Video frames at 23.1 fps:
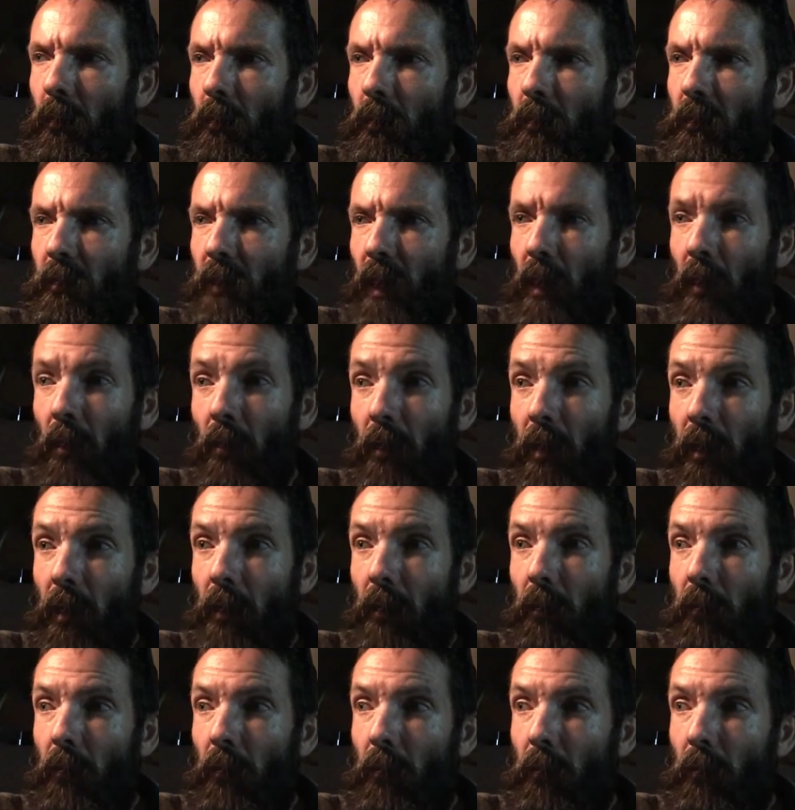
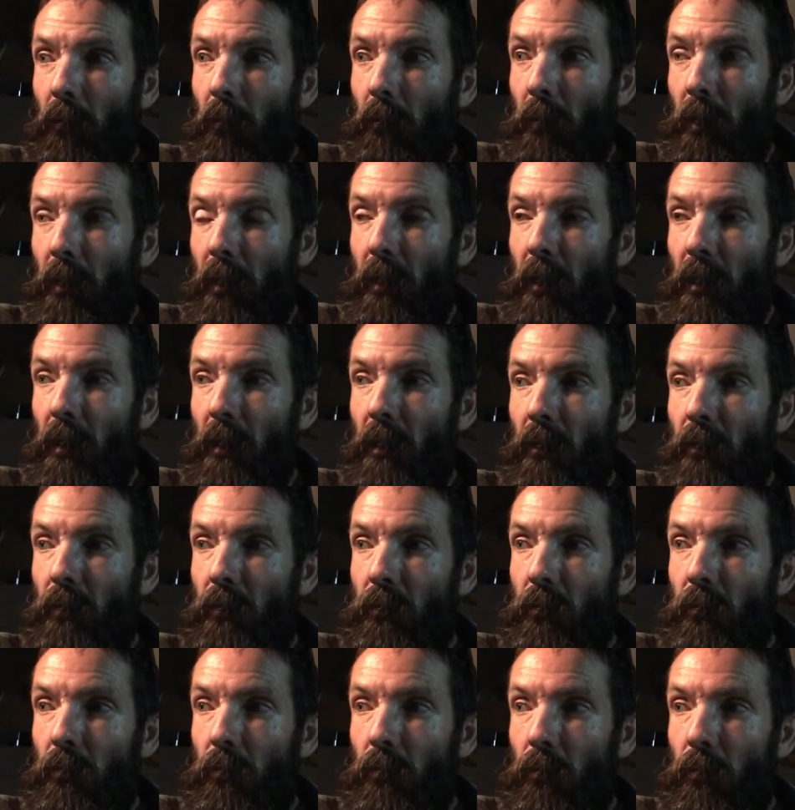scary
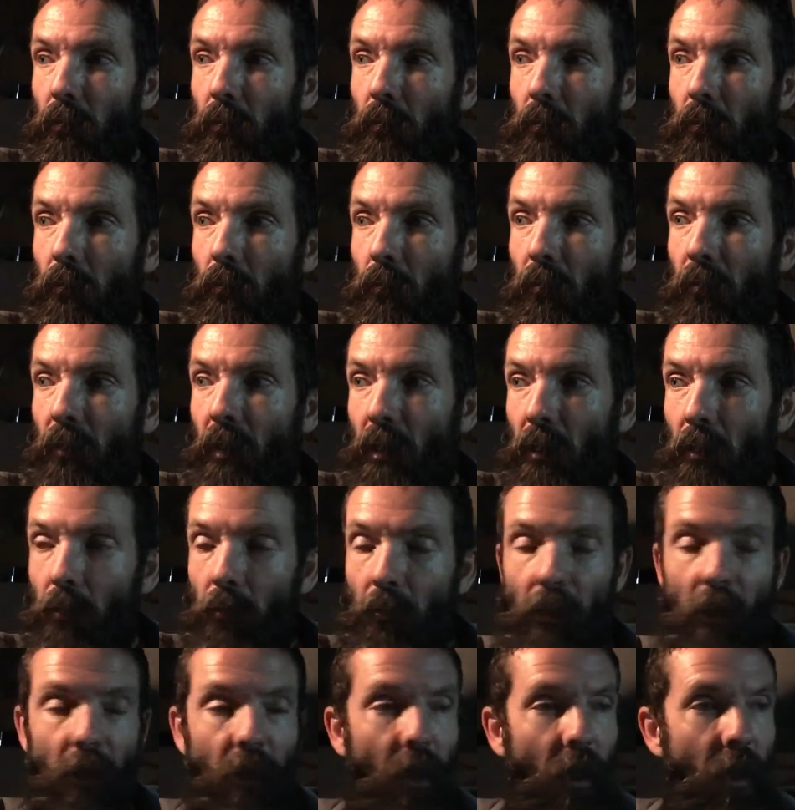because you think
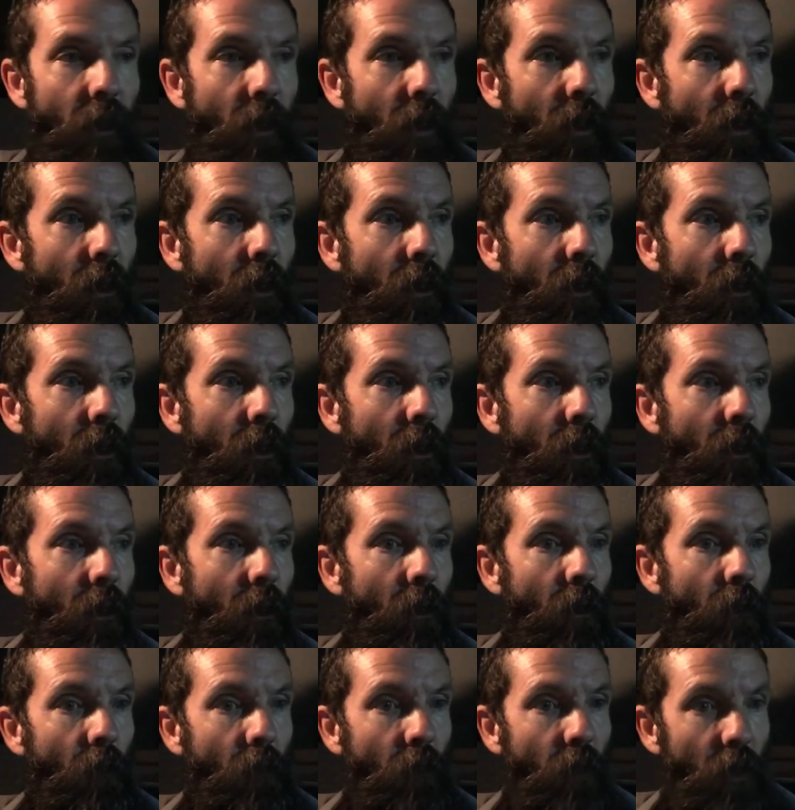you're this identity
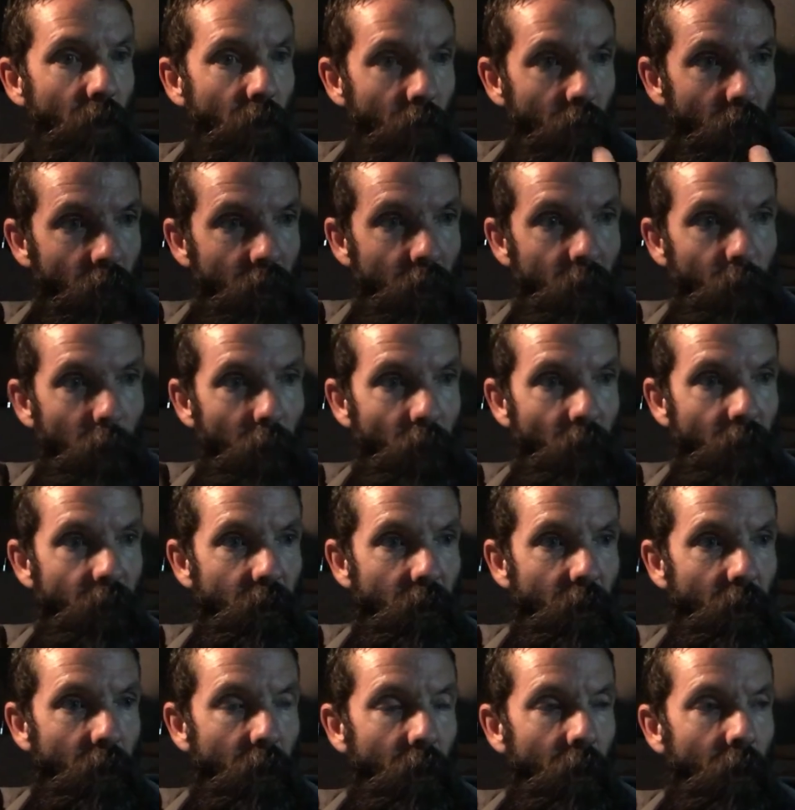and you think you're this
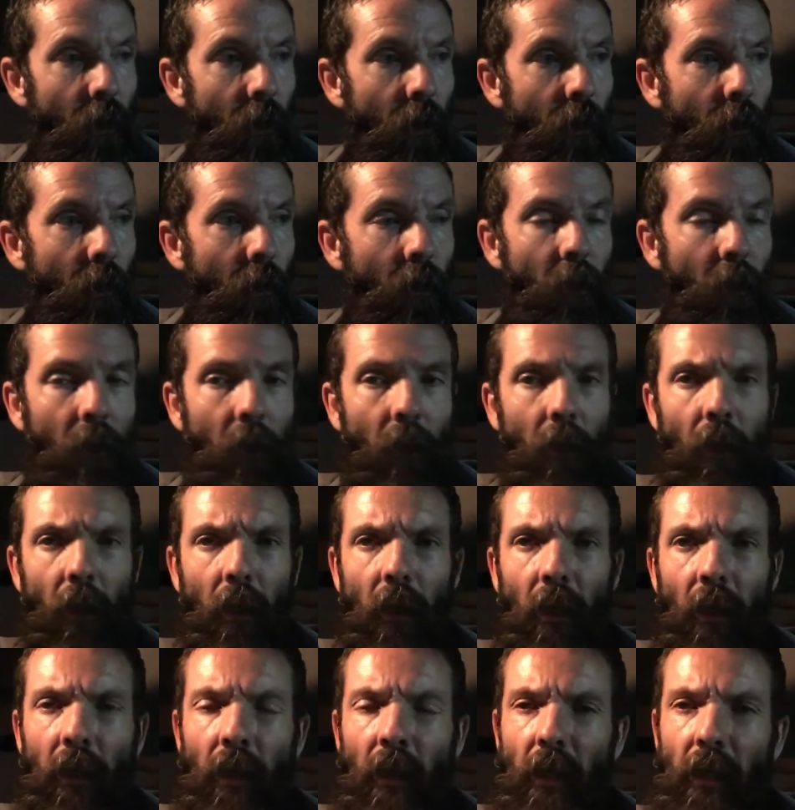person,
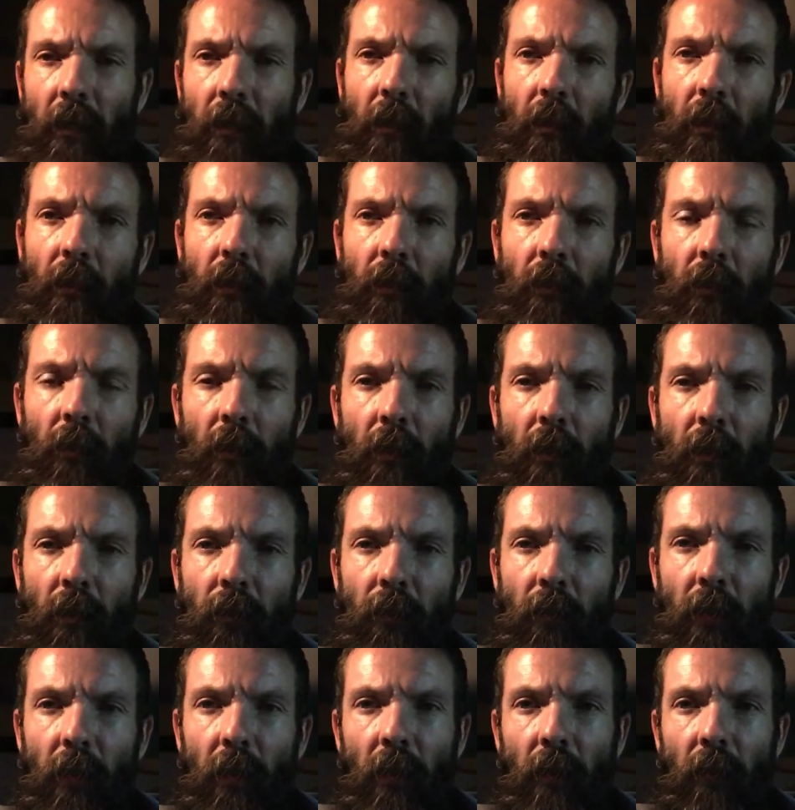and it's
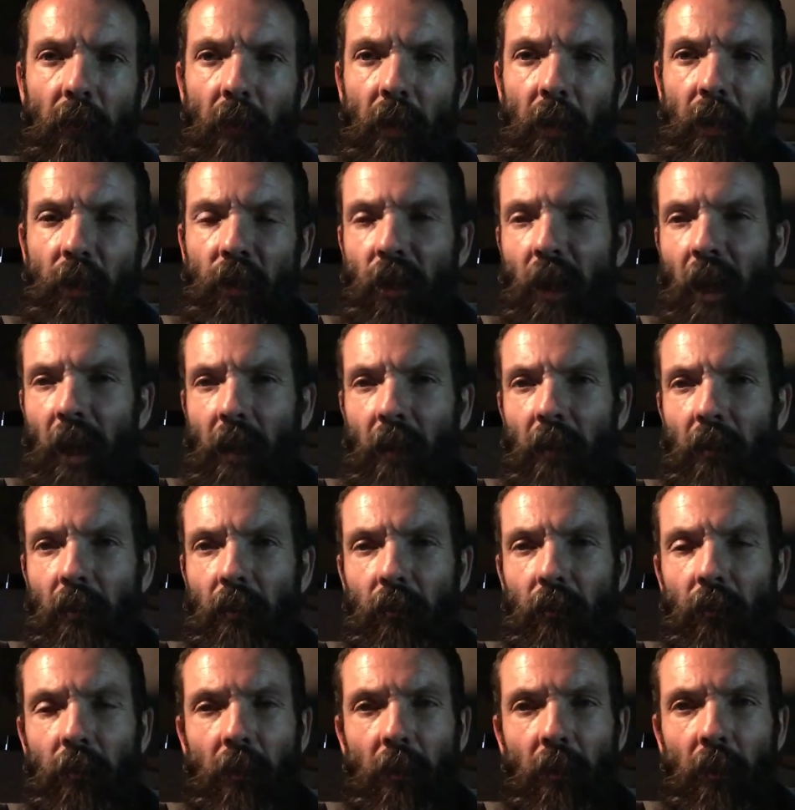feeling very
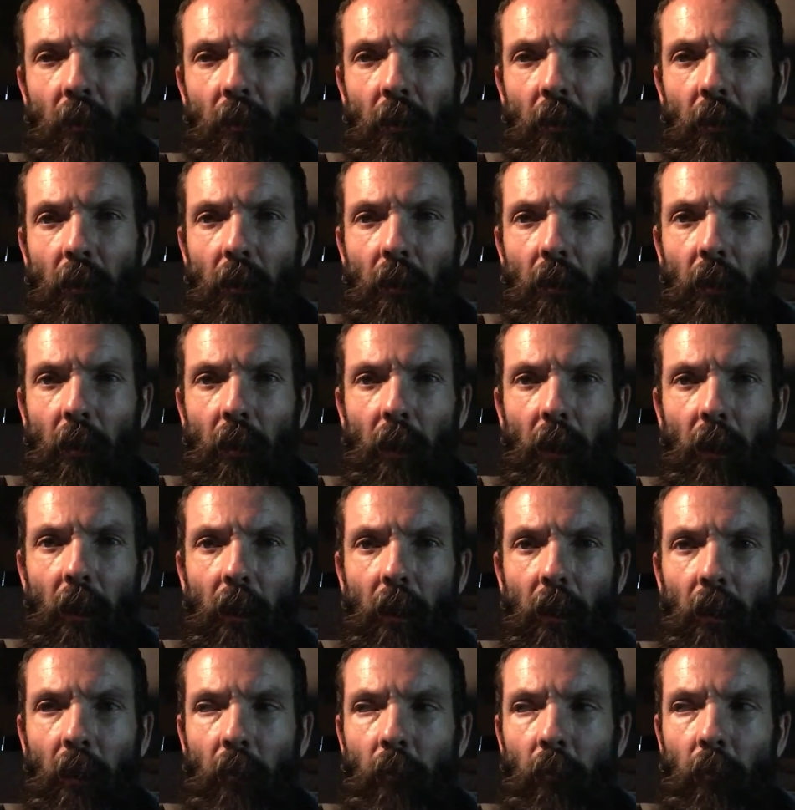challenged,
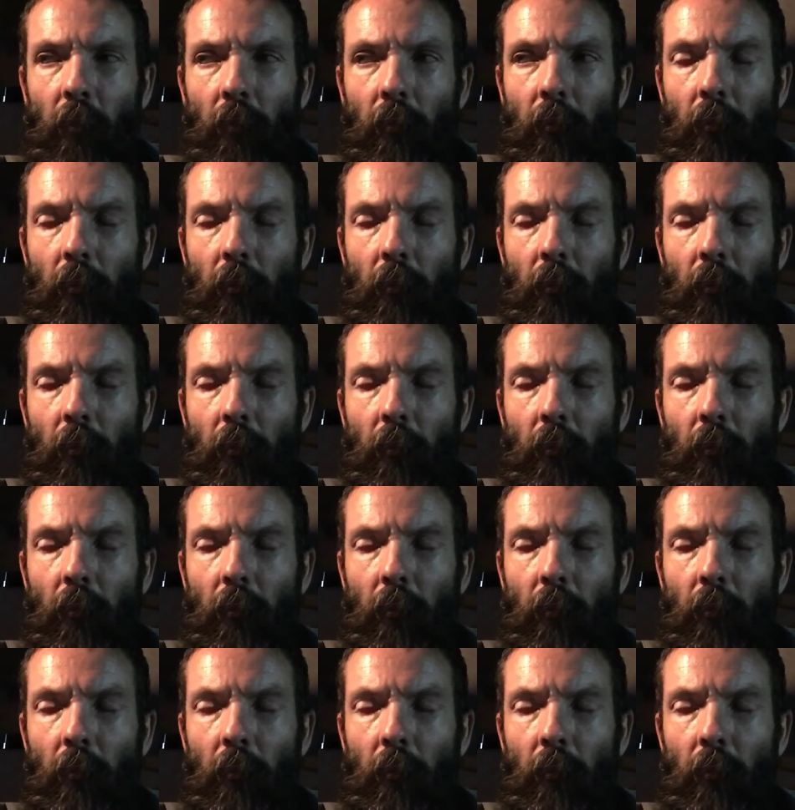not